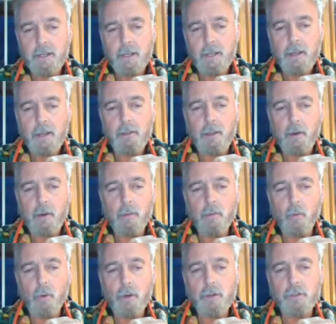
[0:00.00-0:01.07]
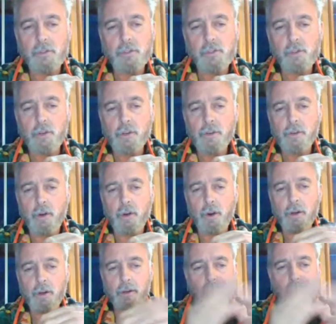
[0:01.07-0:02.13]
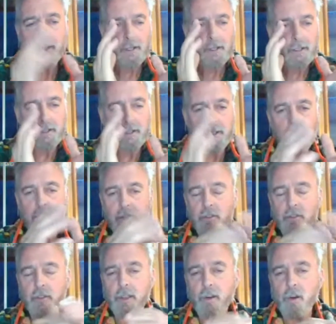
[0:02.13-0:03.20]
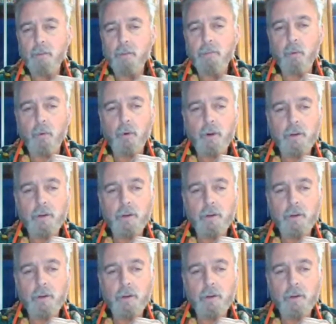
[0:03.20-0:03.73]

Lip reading: They were more concerned on getting to the airport,